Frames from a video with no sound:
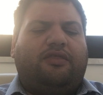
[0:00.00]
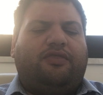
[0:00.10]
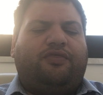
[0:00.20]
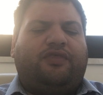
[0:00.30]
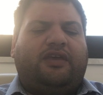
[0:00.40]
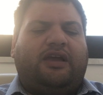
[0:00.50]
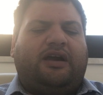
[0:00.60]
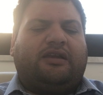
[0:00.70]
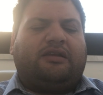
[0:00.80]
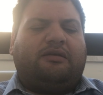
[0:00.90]
they
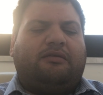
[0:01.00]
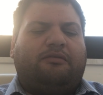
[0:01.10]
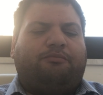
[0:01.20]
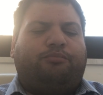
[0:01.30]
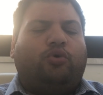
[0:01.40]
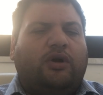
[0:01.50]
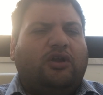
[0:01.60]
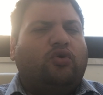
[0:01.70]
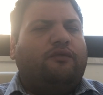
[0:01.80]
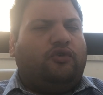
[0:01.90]
are
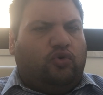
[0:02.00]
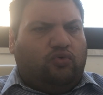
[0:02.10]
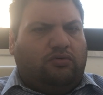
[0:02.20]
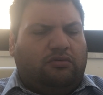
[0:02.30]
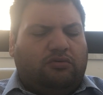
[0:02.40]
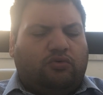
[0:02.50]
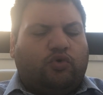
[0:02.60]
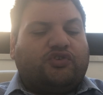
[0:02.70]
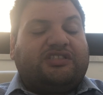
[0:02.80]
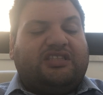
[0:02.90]
point of view
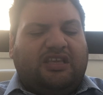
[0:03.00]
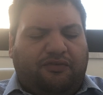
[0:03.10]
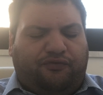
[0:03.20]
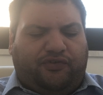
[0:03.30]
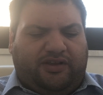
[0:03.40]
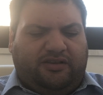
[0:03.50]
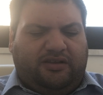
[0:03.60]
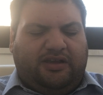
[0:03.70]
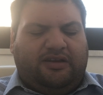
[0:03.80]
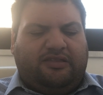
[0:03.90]
was
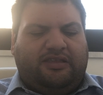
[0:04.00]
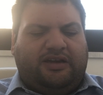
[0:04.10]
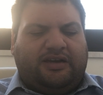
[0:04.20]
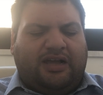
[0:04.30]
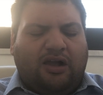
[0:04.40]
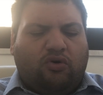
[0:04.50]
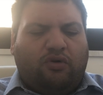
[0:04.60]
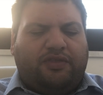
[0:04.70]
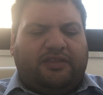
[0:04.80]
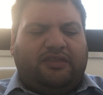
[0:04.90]
different and their
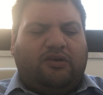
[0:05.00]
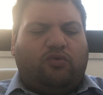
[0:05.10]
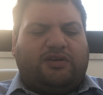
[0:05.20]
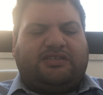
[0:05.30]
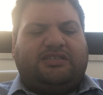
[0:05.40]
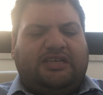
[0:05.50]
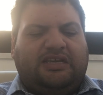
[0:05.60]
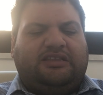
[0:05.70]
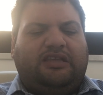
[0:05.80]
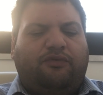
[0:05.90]
angle that they were
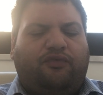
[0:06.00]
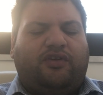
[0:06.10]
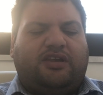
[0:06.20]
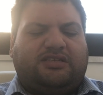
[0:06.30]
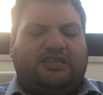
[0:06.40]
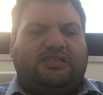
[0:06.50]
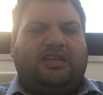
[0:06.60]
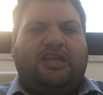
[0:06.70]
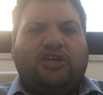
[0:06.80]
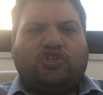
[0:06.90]
seeing differences
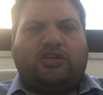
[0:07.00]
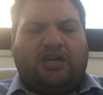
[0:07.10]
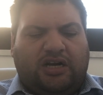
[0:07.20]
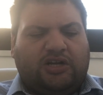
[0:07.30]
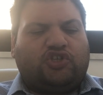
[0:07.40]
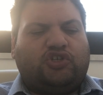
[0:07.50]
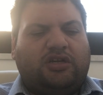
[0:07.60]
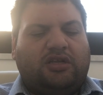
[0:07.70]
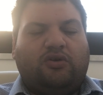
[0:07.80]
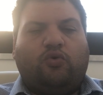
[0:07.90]
in Asian
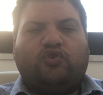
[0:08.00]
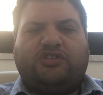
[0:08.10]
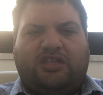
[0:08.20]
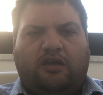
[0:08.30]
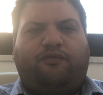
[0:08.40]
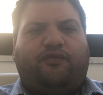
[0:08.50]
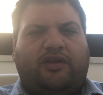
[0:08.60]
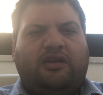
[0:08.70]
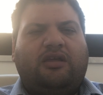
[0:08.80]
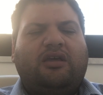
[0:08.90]
culture was
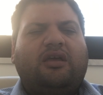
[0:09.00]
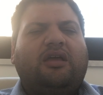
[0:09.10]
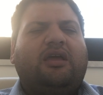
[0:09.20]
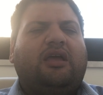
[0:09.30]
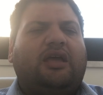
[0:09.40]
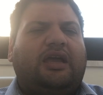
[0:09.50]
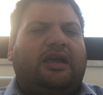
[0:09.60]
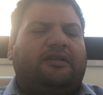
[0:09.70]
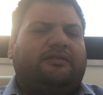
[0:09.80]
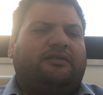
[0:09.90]
different
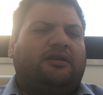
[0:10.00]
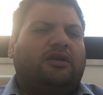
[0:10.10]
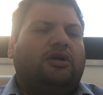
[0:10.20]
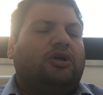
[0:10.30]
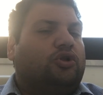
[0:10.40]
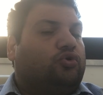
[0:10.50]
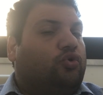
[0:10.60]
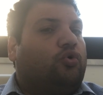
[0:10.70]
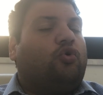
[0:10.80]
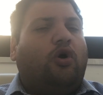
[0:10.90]
and
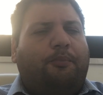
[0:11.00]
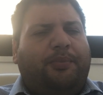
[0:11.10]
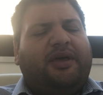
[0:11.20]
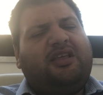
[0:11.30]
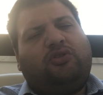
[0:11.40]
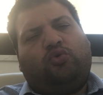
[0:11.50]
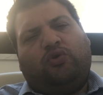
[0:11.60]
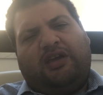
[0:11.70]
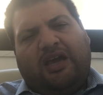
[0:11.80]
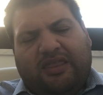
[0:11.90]
to cooperate
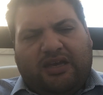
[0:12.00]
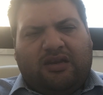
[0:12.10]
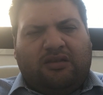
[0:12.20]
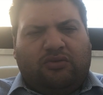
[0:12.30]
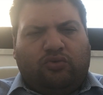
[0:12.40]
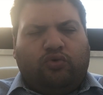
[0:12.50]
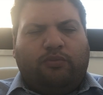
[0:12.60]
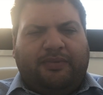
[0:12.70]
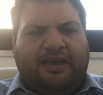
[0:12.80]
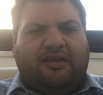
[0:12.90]
together to
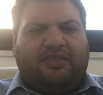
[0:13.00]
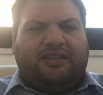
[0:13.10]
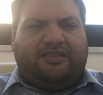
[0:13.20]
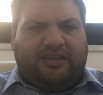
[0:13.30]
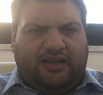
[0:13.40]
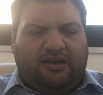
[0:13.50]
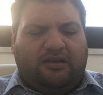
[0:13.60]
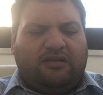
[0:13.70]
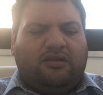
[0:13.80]
make the deal